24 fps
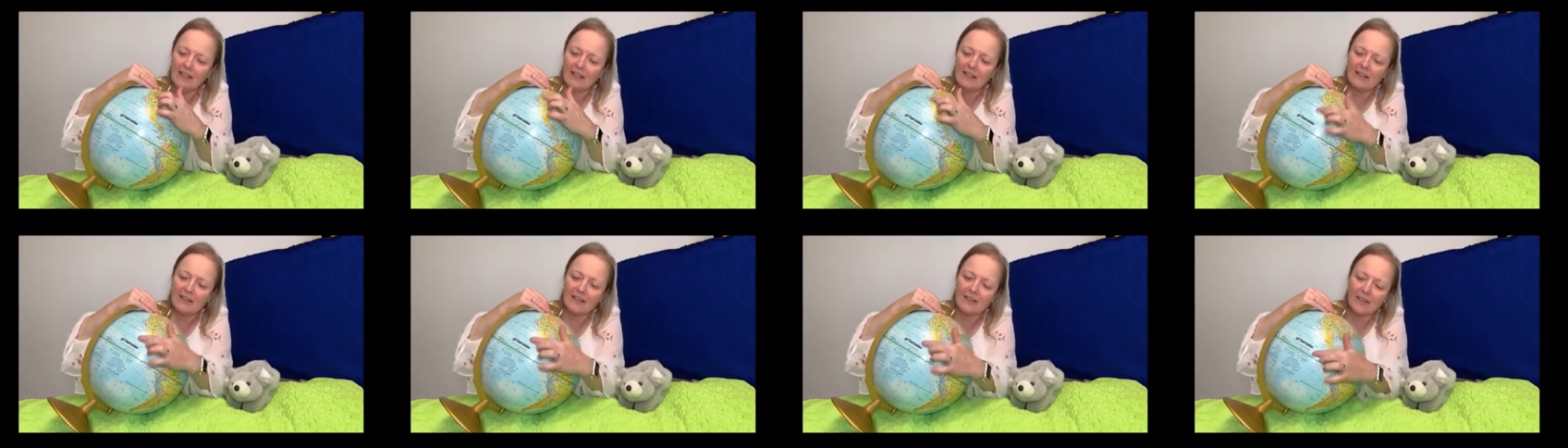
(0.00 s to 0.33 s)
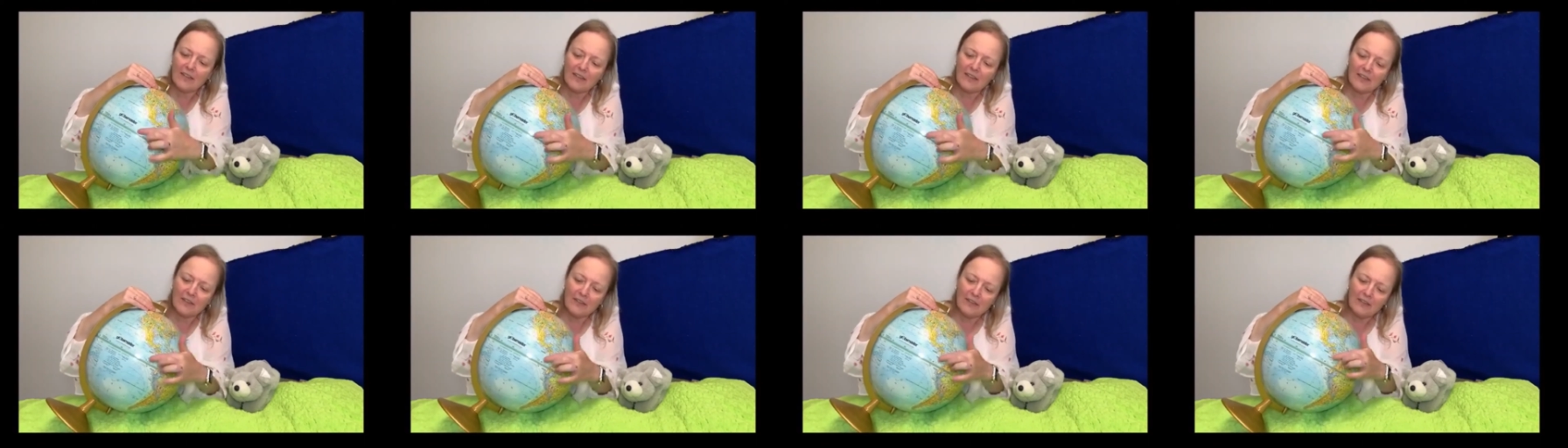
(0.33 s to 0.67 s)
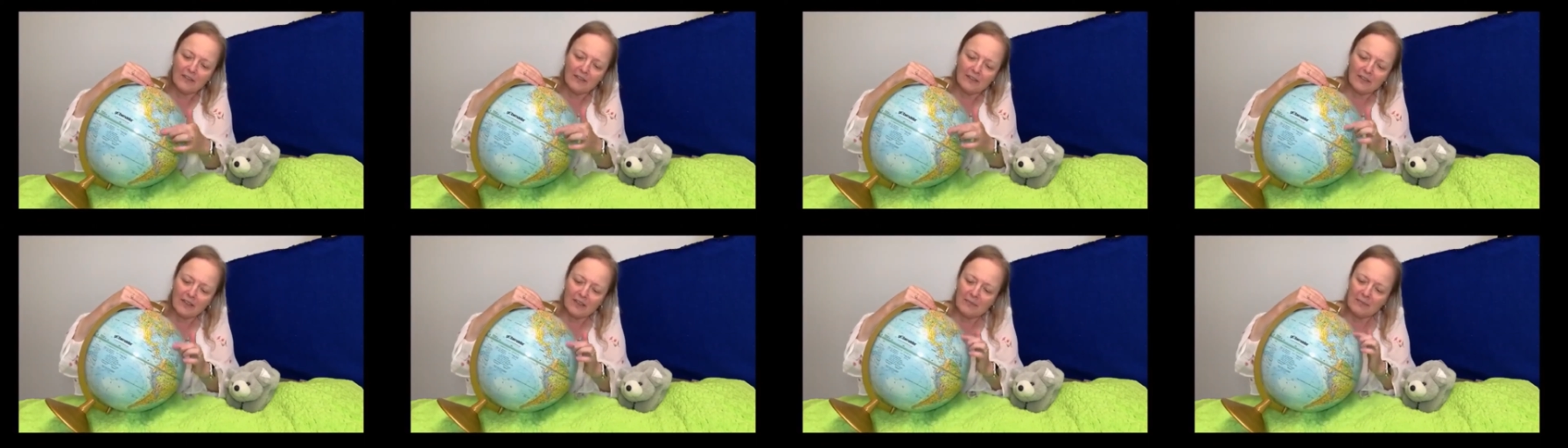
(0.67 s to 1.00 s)
this is
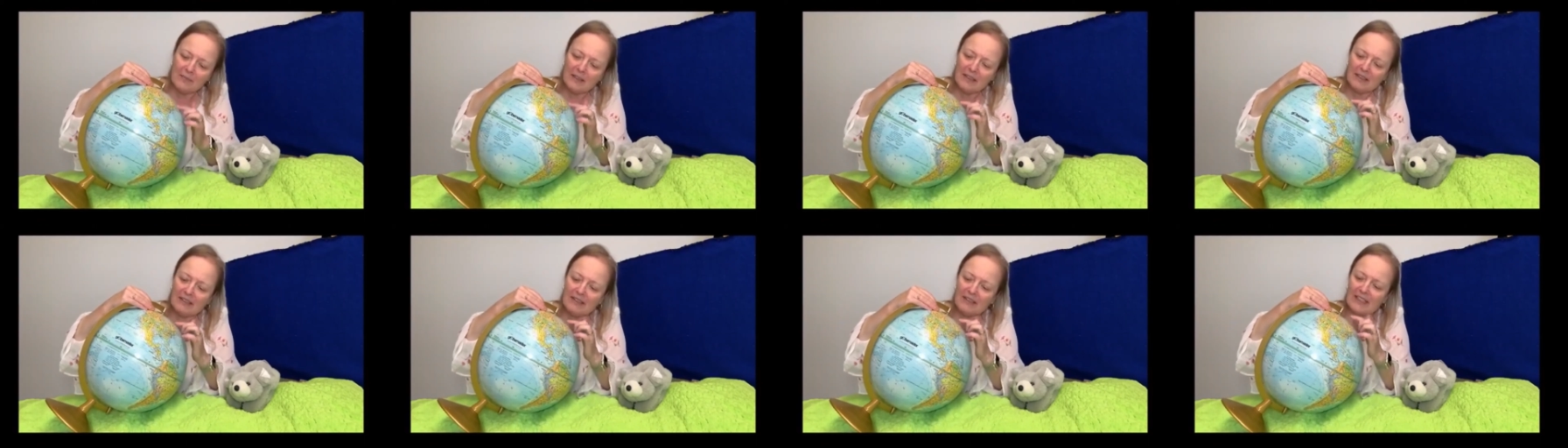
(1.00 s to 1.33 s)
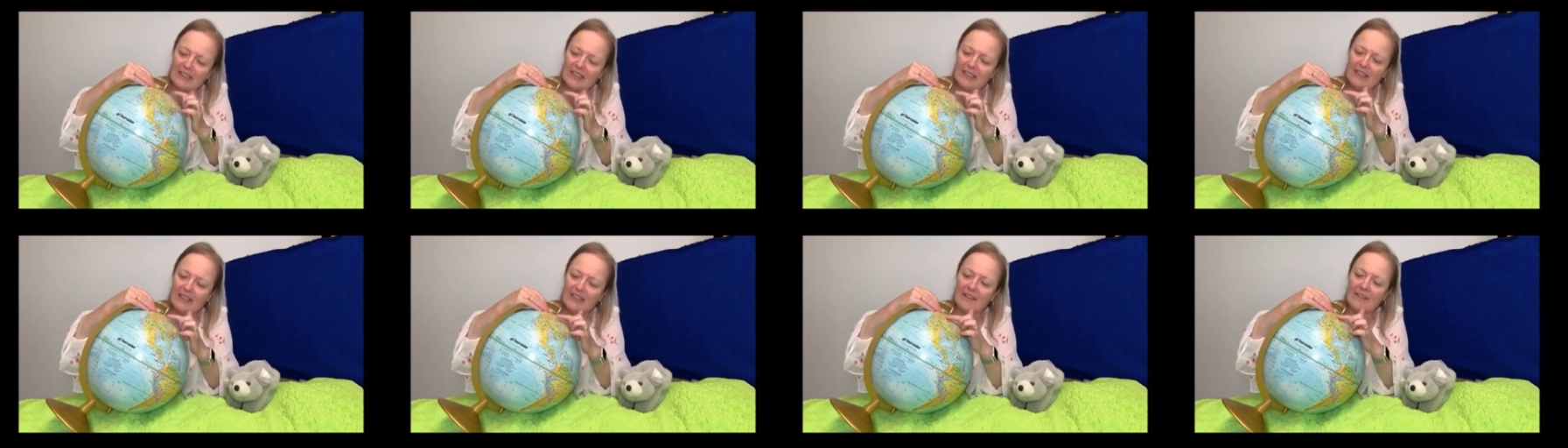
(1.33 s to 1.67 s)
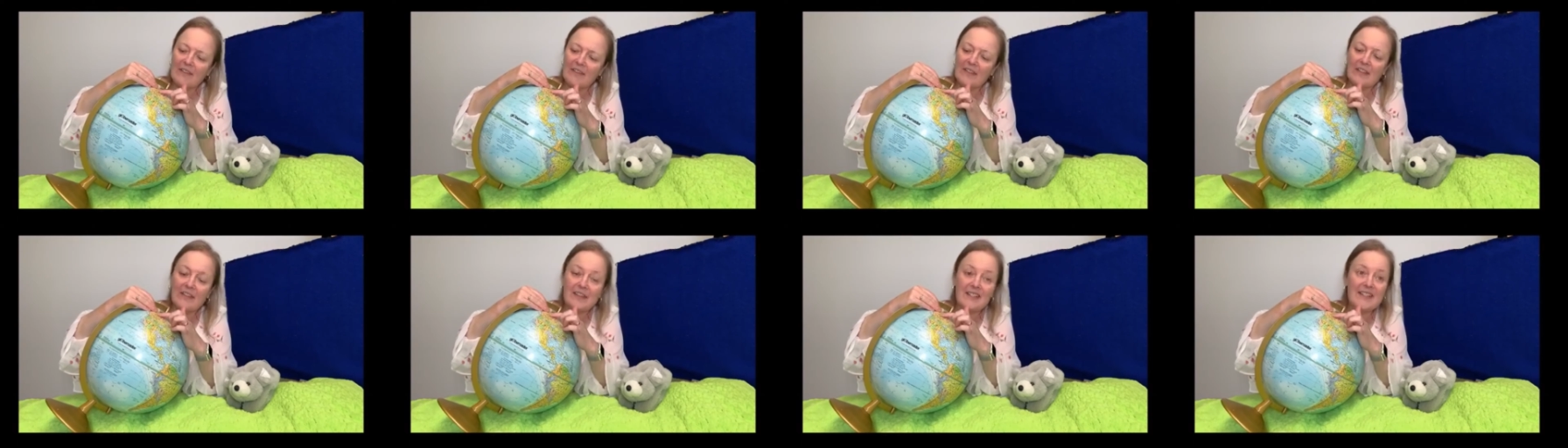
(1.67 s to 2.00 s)
North America, and
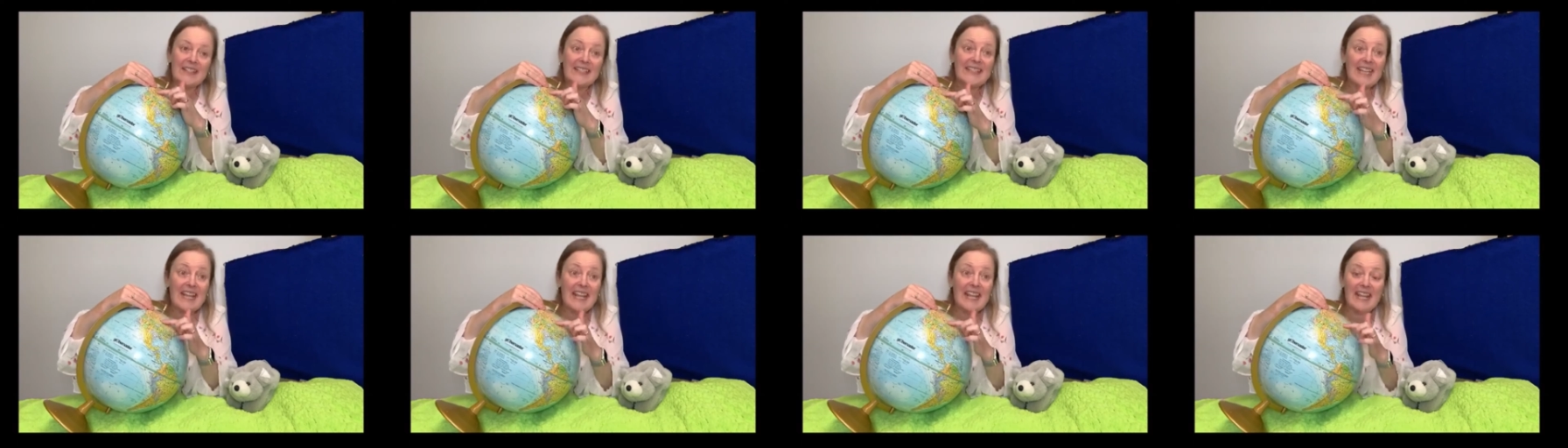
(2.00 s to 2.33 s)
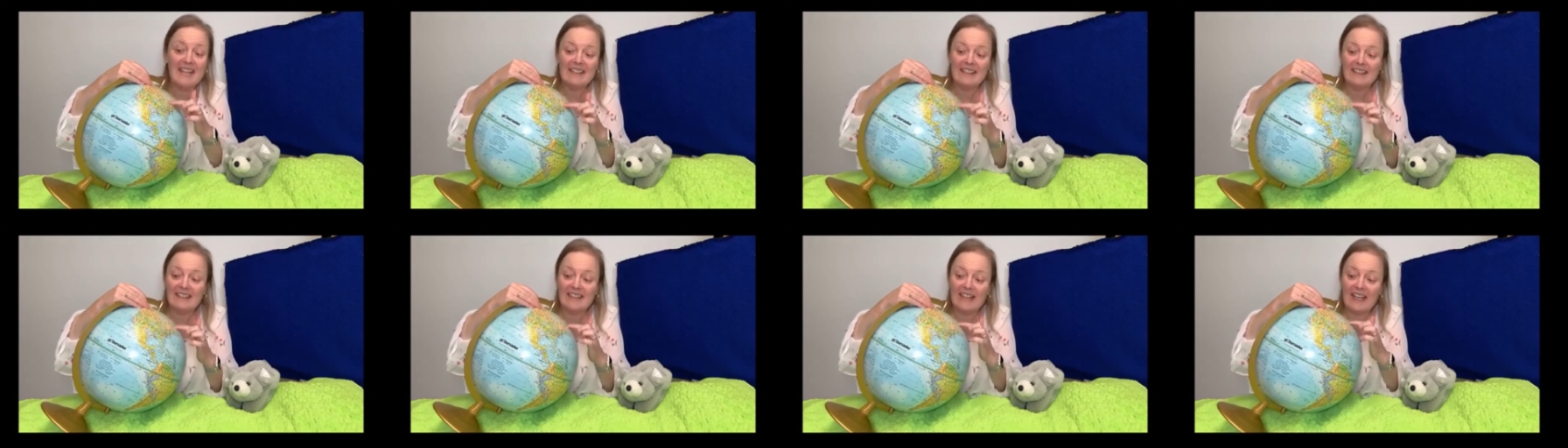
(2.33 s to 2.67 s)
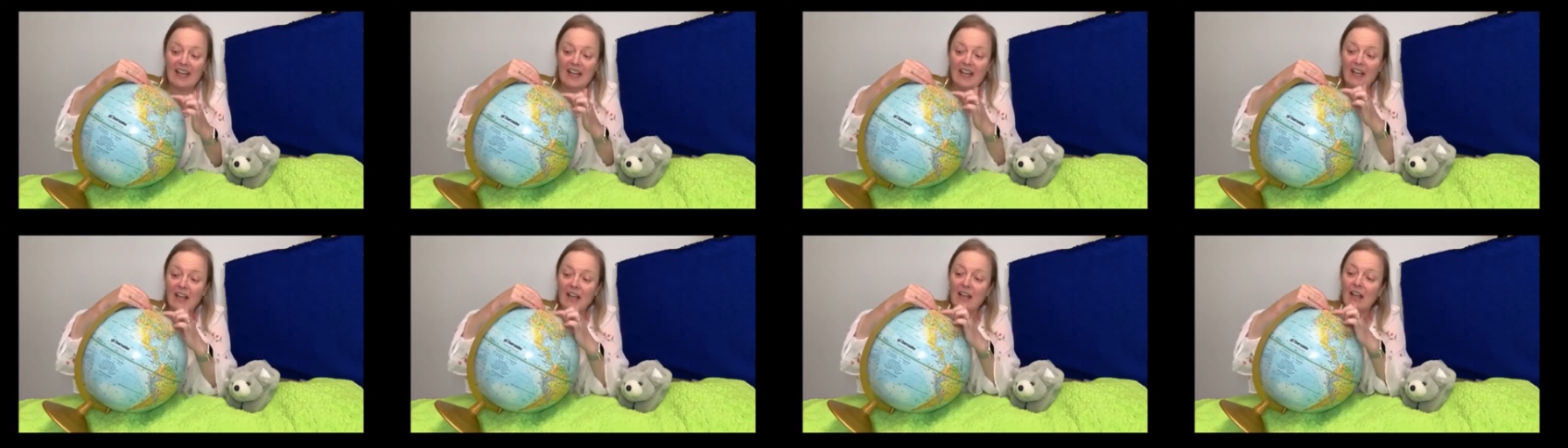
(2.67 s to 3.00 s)
there's Canada,
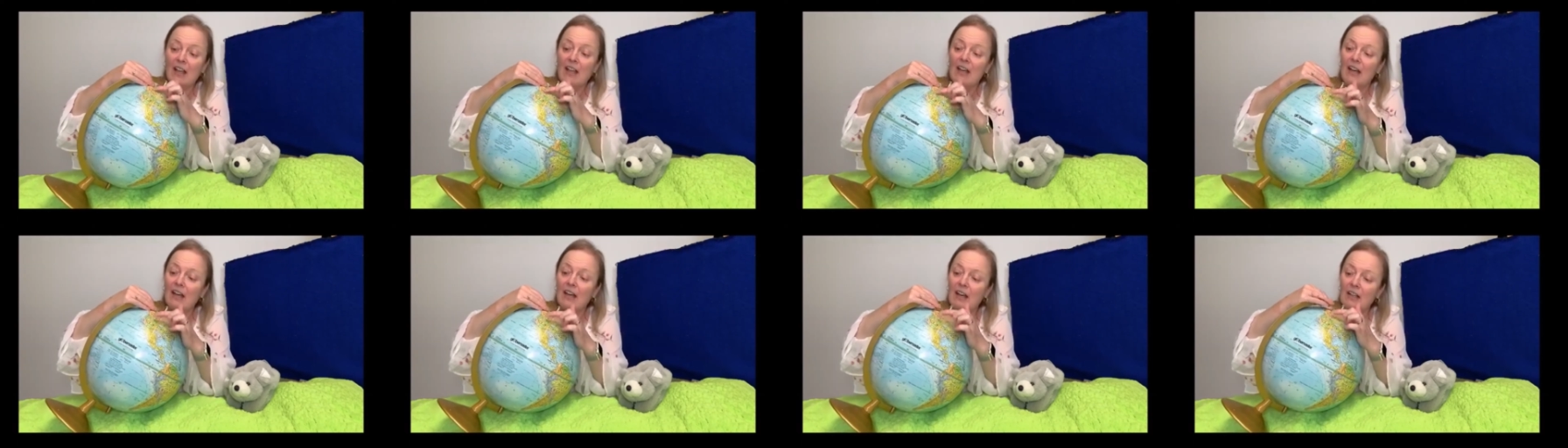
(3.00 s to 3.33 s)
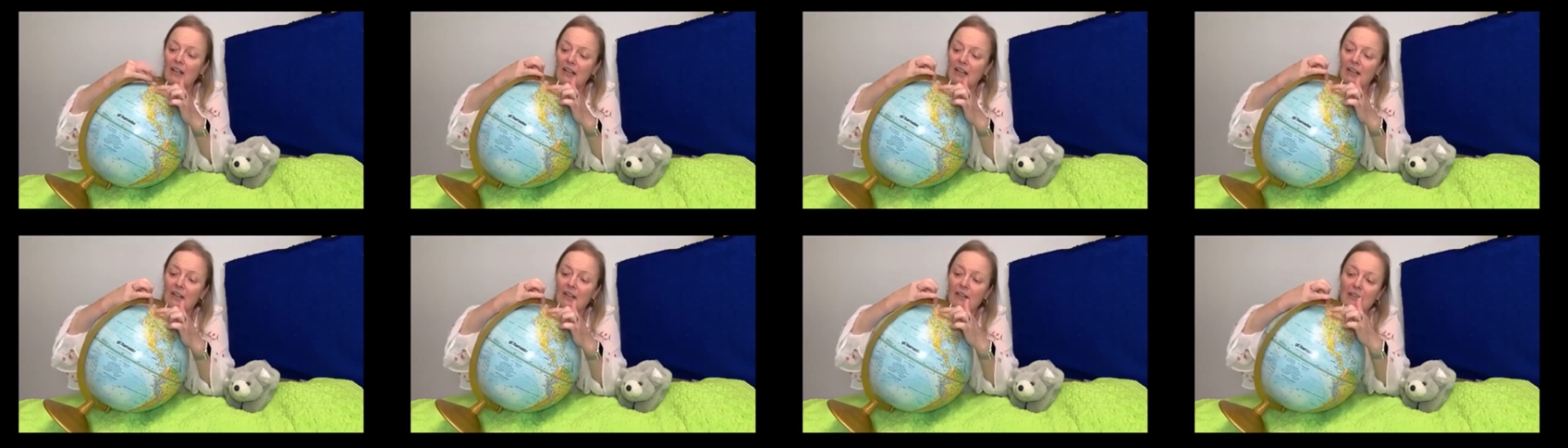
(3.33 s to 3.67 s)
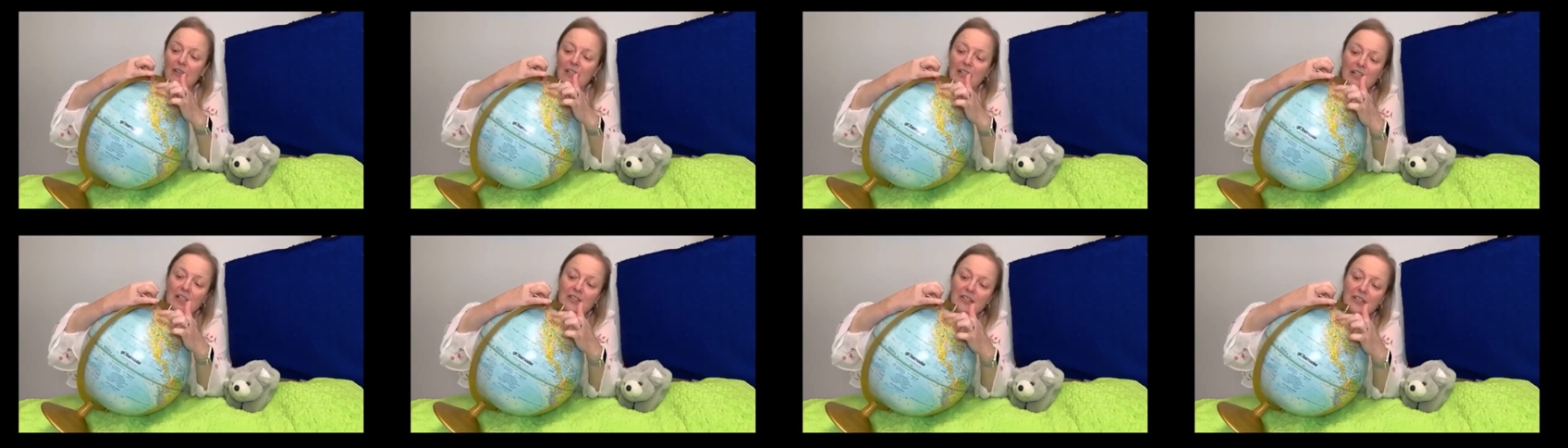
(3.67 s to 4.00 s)
all
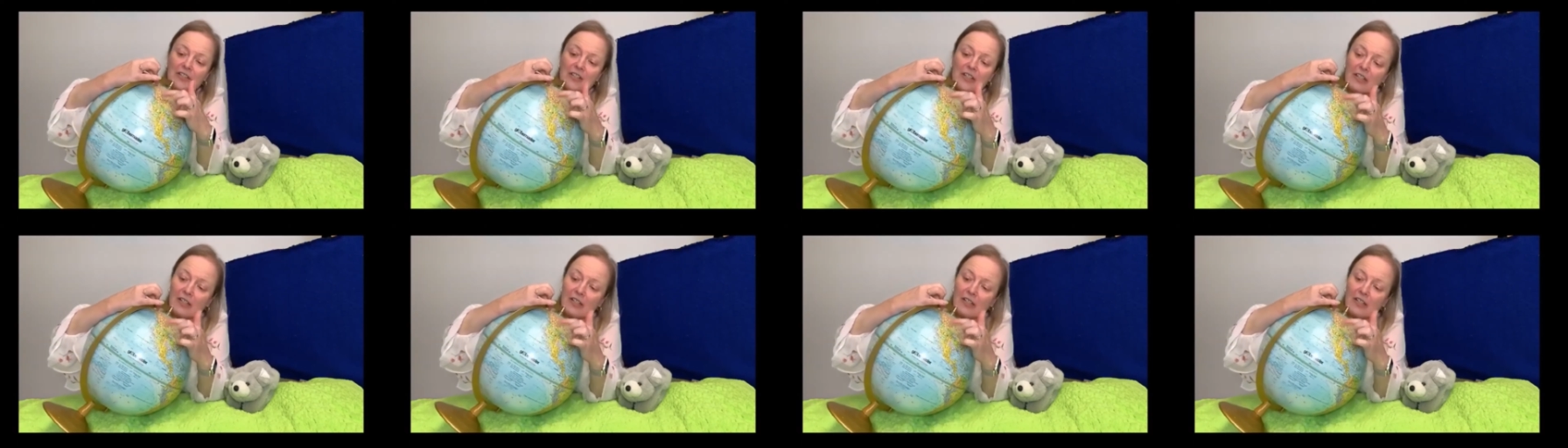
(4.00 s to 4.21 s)
orange.